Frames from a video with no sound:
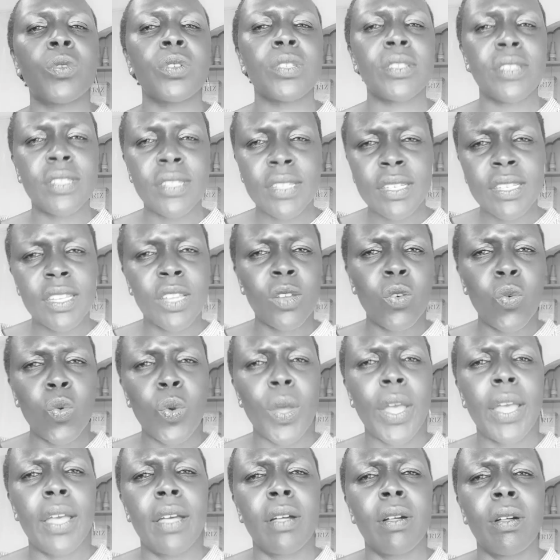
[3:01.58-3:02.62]
sitting
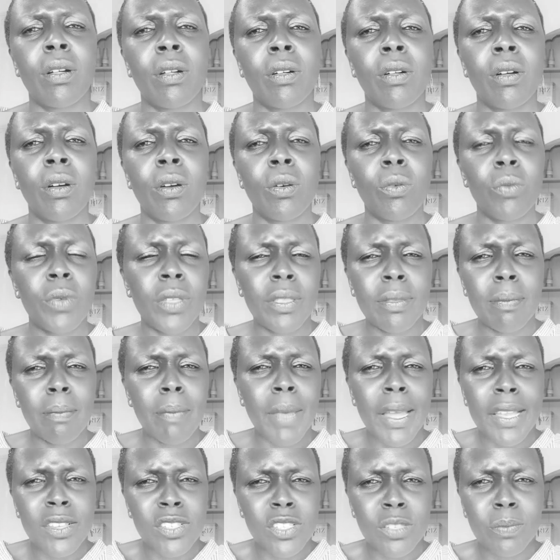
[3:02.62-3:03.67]
well with
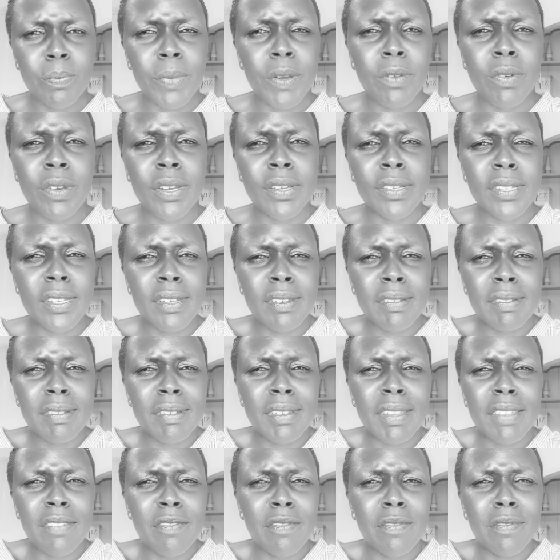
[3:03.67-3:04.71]
my spirit and
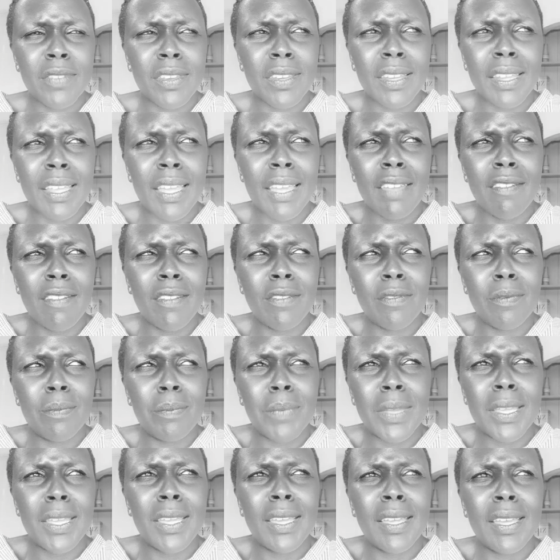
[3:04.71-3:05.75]
gave
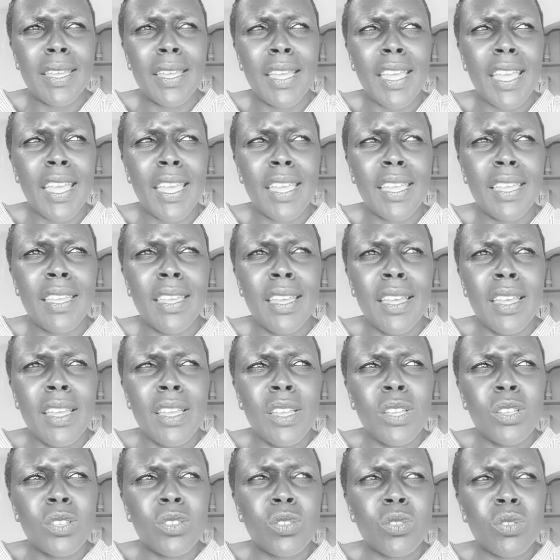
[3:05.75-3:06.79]
me a
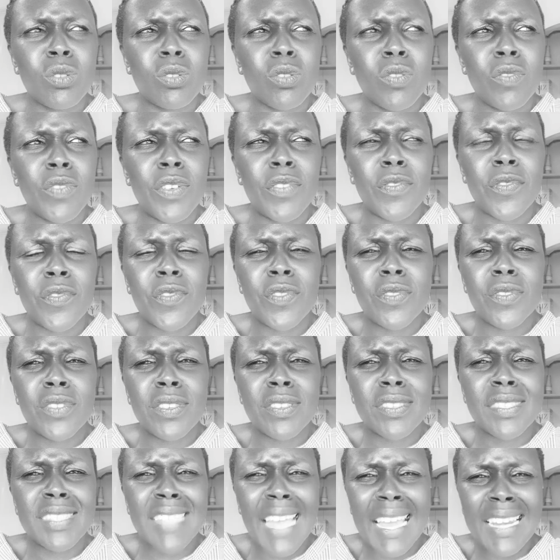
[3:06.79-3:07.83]
sort of a
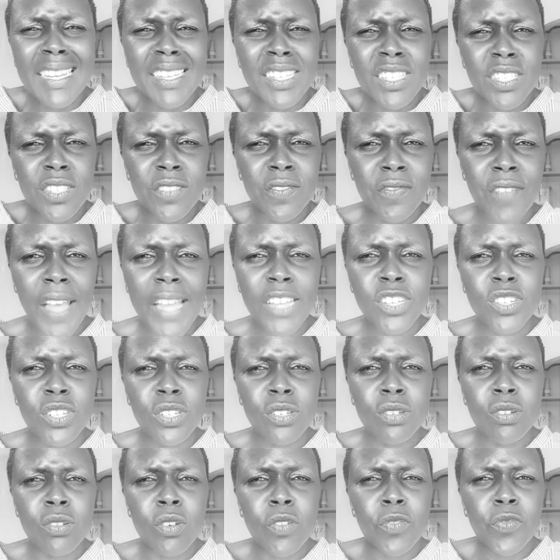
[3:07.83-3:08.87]

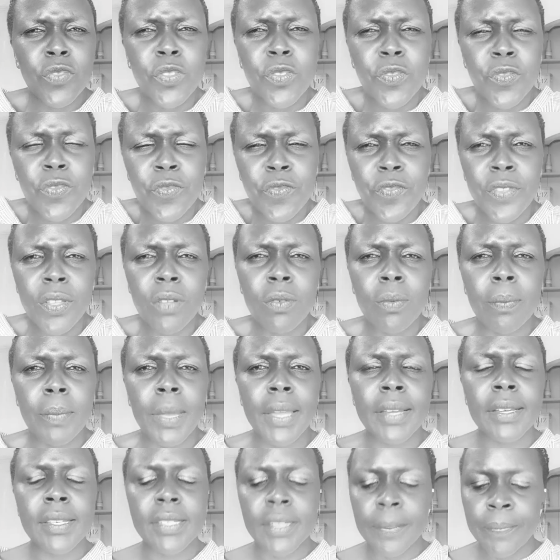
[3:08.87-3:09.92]
satisfaction or
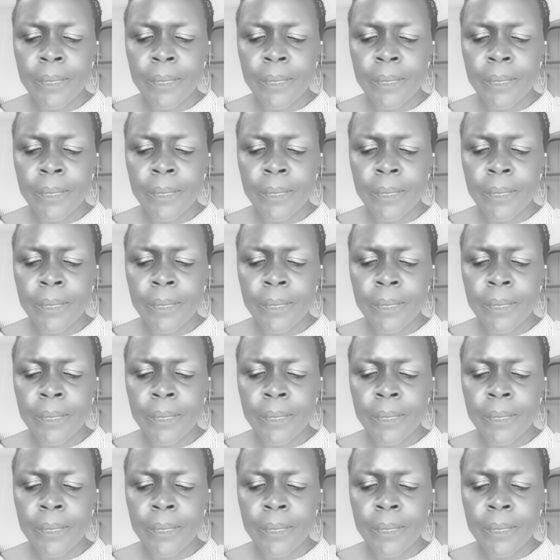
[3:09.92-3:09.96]
fulfillment.